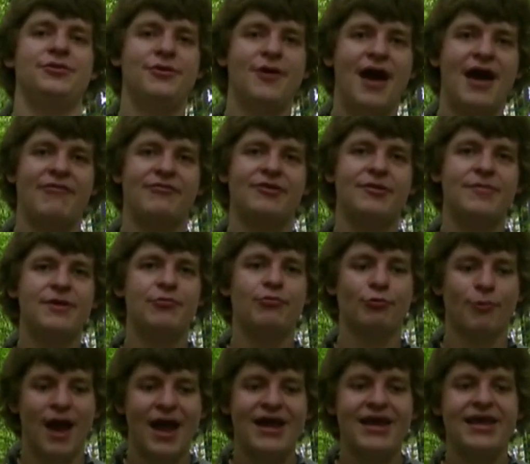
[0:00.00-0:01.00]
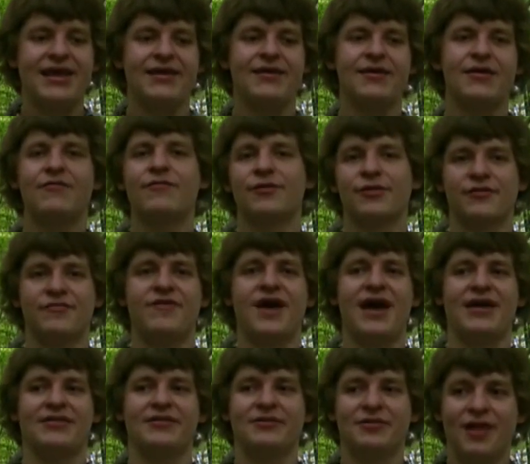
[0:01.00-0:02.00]
You have to be ready for the
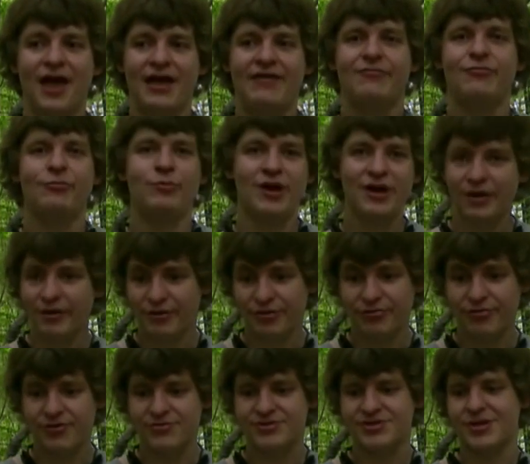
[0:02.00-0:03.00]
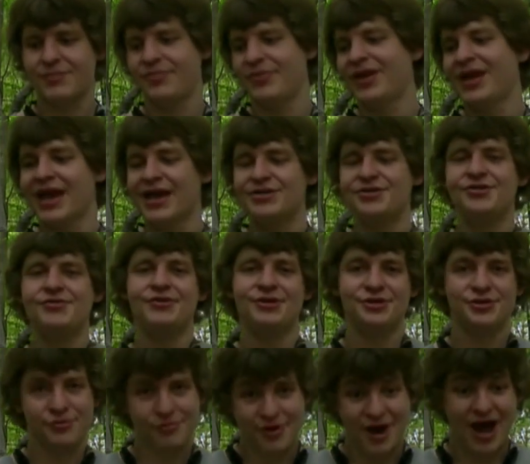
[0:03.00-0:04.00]
fact that life will throw something at you
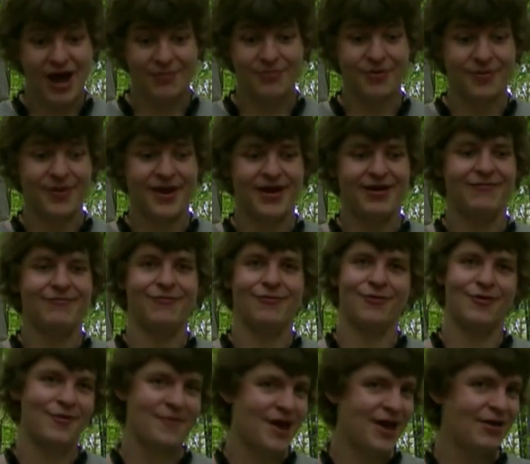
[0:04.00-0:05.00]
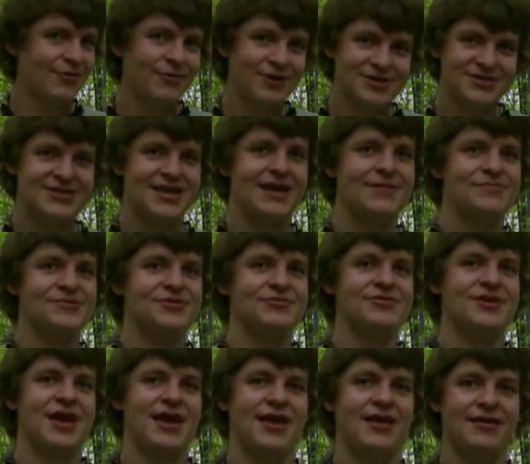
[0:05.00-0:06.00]
that you're not prepared for, no matter what steps you
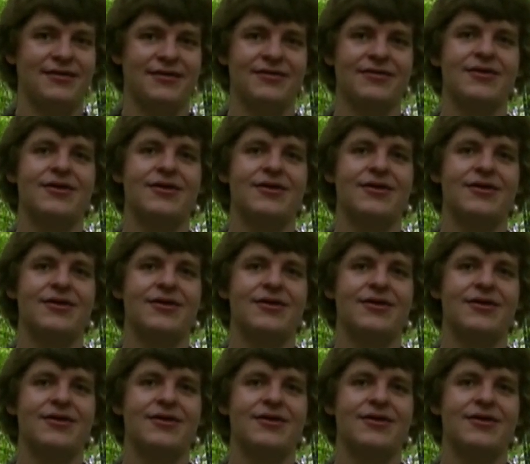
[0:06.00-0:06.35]
take.